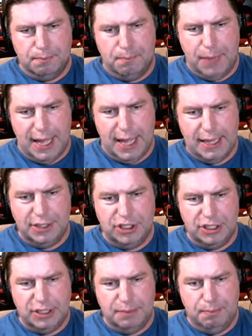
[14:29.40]
pi
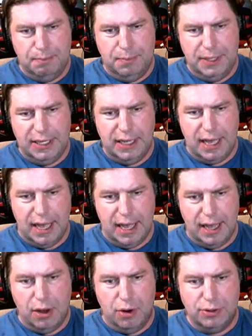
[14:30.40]

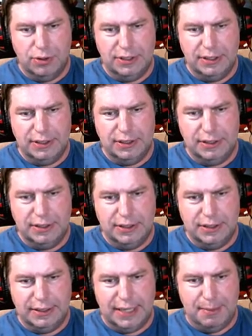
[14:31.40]
GPIO
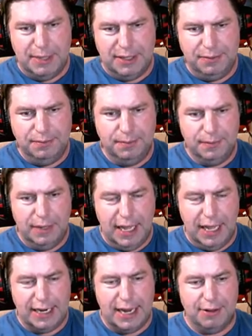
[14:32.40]
daemon,
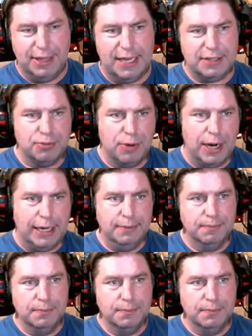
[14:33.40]
and now that's running.